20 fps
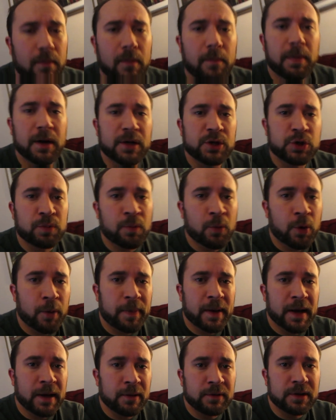bunch more
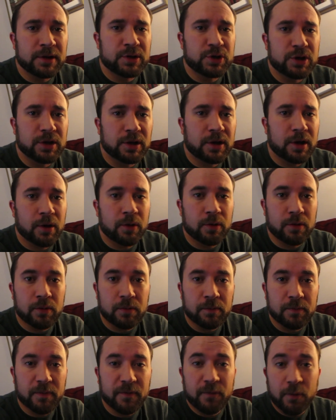poundage to
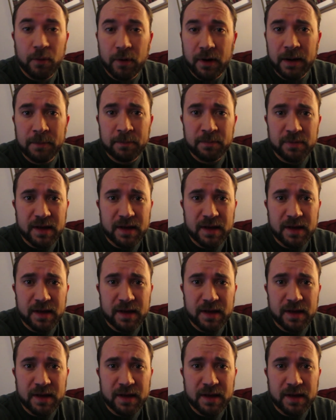go before I'm